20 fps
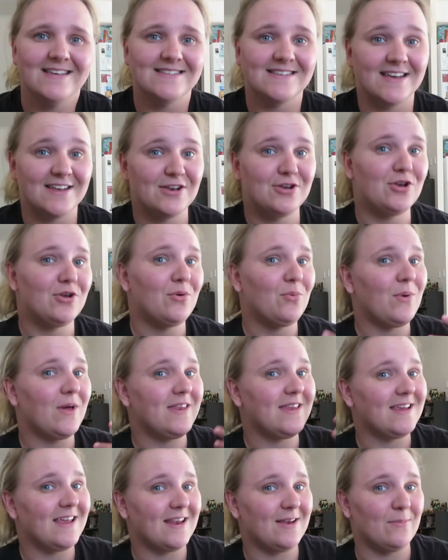See I didn't know
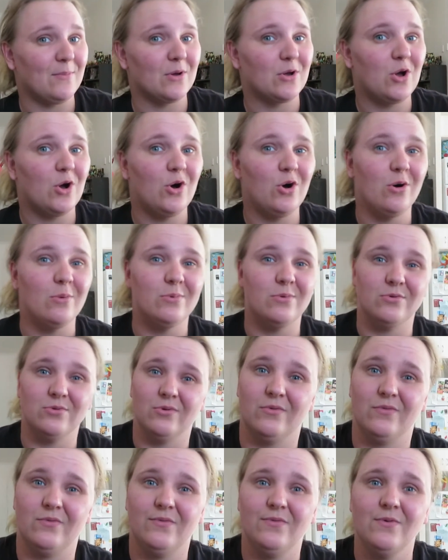whether to get him a cob
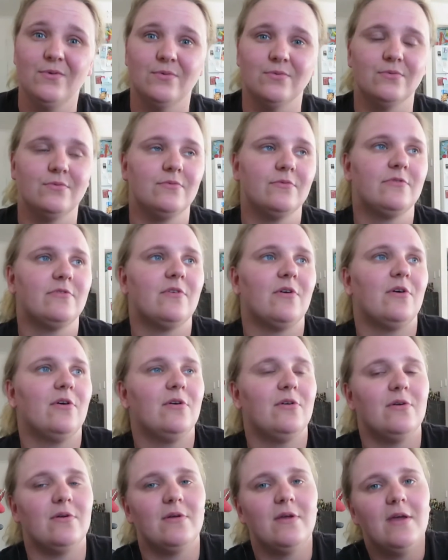a full
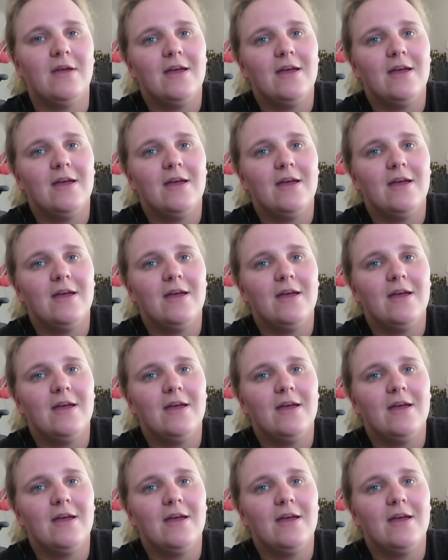so